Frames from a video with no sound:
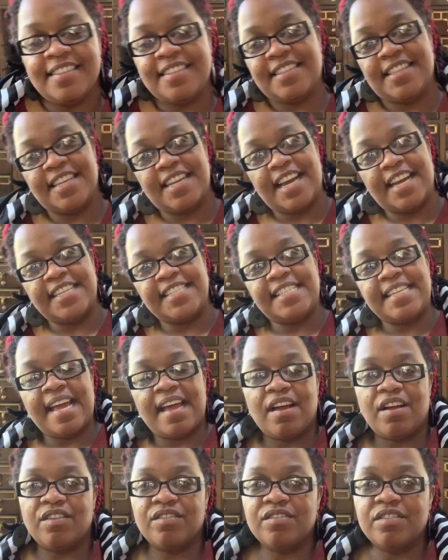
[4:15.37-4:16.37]
than I
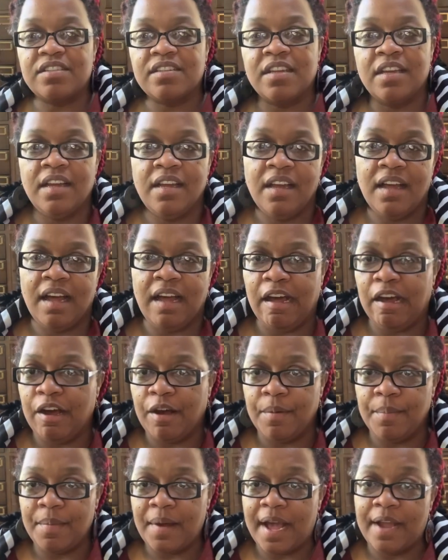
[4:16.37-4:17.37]
sound.
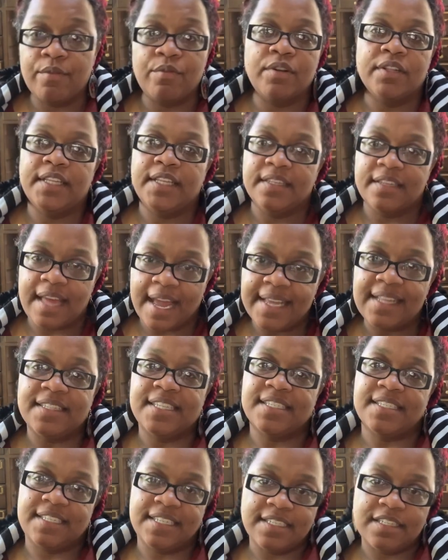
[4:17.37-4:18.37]
Um, I really like
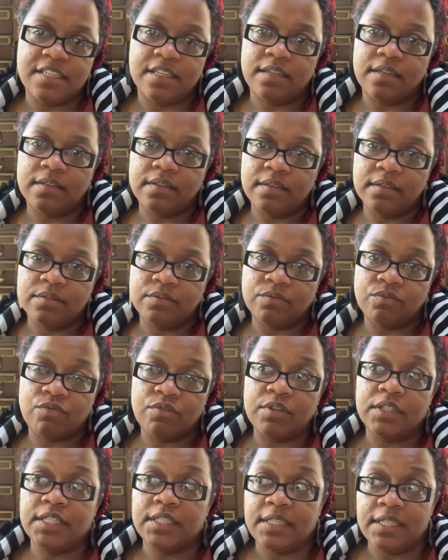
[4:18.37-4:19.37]
listening to,
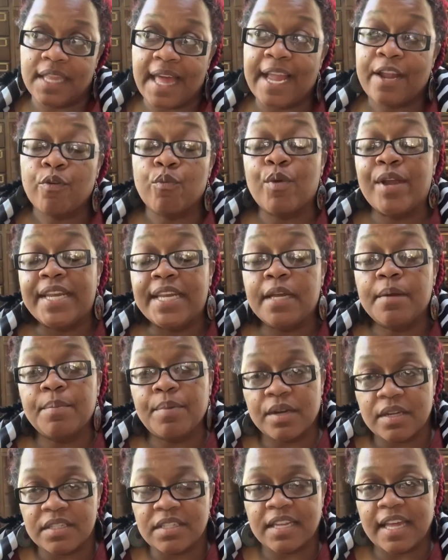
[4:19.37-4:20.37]
really like reading
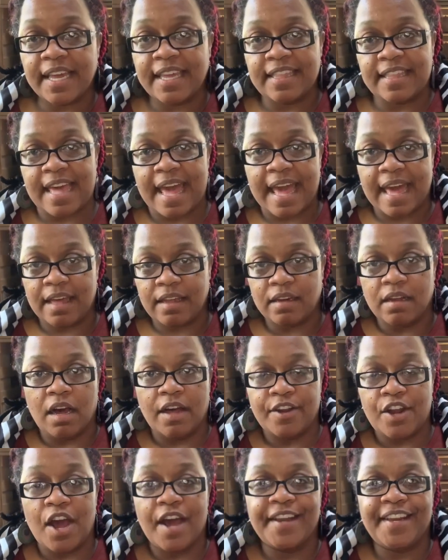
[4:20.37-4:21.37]
books like that
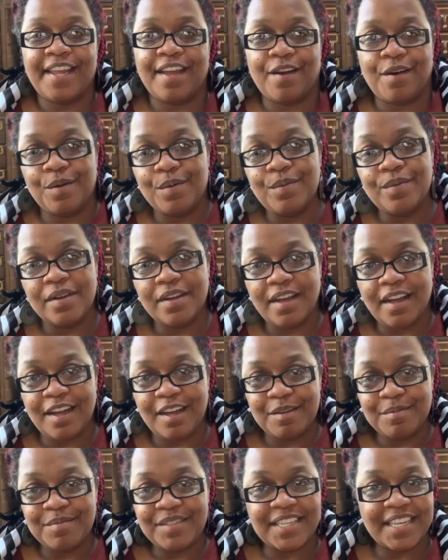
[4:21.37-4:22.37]
on audio
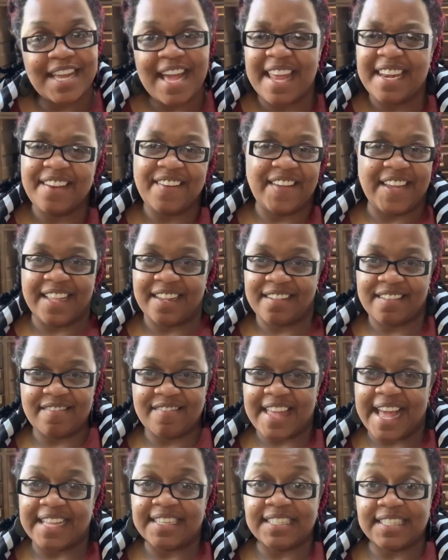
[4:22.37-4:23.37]
um, to kind of get
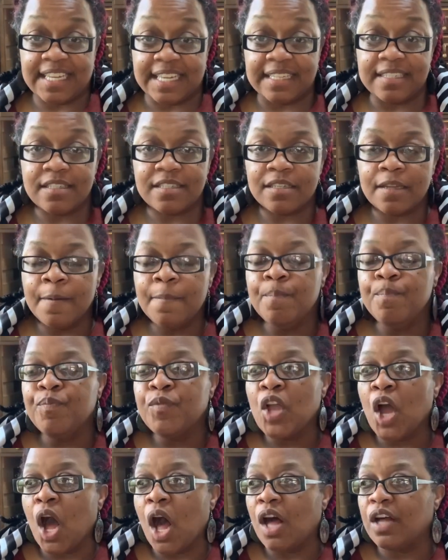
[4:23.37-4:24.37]
that sense.
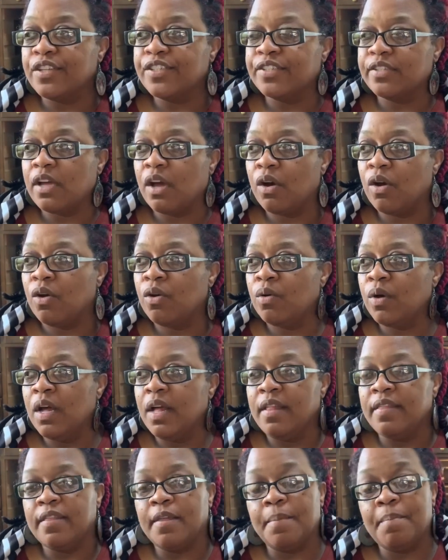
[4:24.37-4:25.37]
Also,
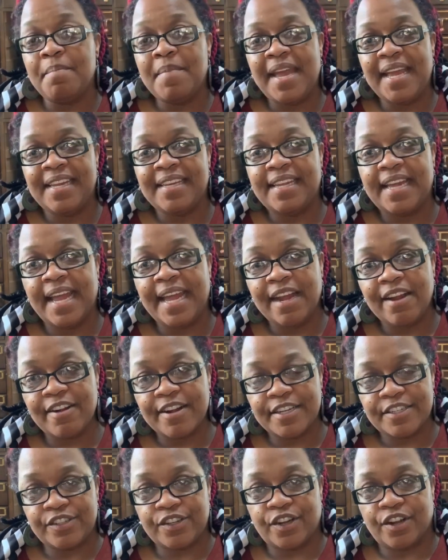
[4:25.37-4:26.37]
the main
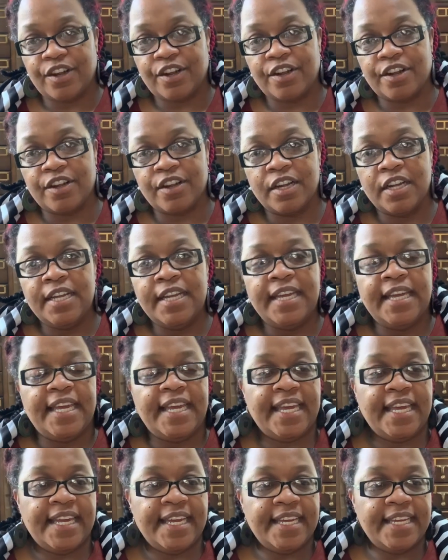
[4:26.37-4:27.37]
character
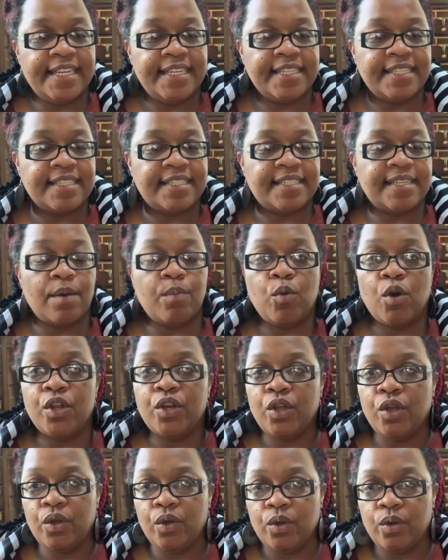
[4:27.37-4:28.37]
is
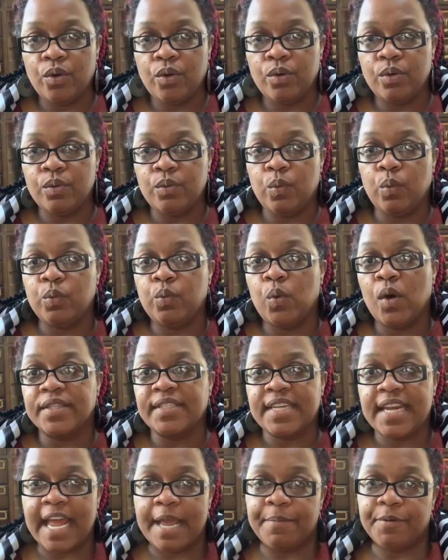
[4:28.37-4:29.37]
someone who
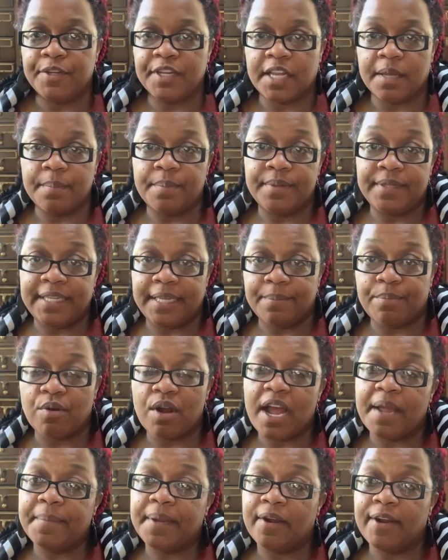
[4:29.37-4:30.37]
wasn't able to complete
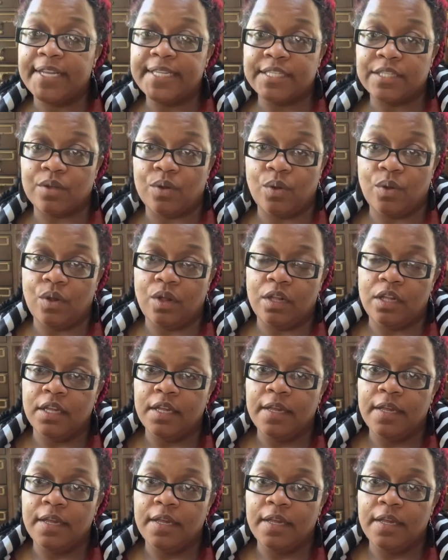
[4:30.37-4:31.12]
primary school